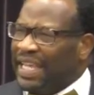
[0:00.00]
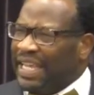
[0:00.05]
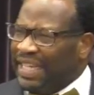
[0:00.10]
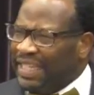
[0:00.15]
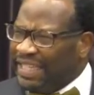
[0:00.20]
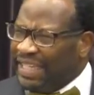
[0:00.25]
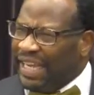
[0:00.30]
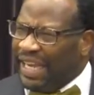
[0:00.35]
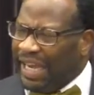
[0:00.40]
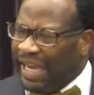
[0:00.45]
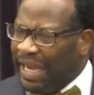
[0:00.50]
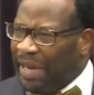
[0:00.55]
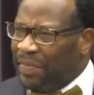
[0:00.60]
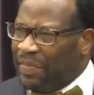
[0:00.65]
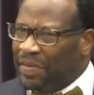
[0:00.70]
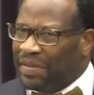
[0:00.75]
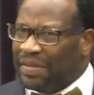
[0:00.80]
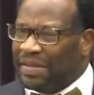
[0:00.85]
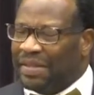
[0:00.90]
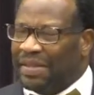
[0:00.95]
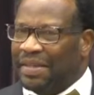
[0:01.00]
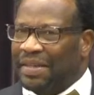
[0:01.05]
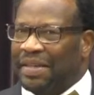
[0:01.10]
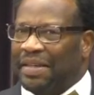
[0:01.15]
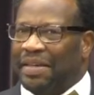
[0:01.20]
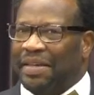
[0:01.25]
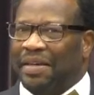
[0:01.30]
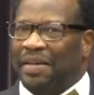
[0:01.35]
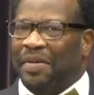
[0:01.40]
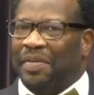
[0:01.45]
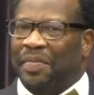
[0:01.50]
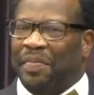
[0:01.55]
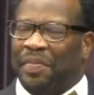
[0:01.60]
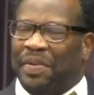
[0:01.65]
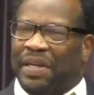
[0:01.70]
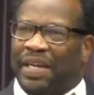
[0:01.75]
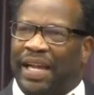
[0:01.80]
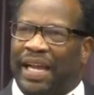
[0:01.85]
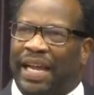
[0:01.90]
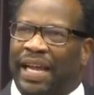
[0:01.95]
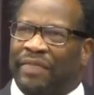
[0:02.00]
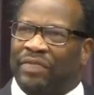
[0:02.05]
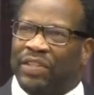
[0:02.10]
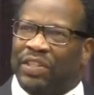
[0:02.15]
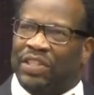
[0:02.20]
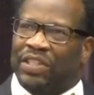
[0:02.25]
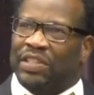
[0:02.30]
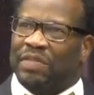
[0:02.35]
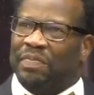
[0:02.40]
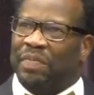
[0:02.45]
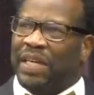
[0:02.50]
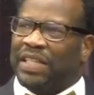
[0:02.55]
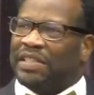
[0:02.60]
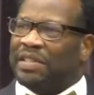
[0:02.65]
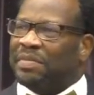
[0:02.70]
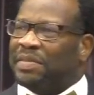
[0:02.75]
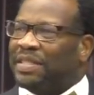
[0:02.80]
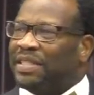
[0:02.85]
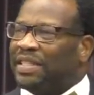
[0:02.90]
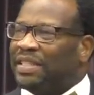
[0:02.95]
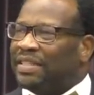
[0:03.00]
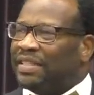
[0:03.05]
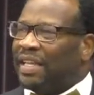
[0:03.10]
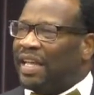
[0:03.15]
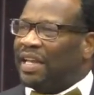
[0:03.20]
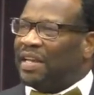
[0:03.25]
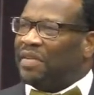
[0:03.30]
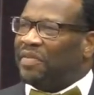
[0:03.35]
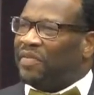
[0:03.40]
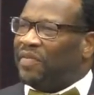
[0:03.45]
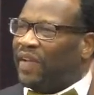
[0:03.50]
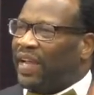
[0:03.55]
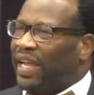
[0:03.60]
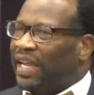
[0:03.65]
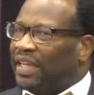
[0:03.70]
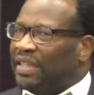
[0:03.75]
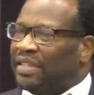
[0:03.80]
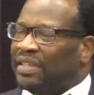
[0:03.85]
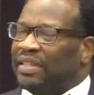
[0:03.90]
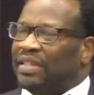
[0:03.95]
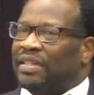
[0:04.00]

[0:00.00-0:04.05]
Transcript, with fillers: it to happen, but I have to just make some sense out of the fact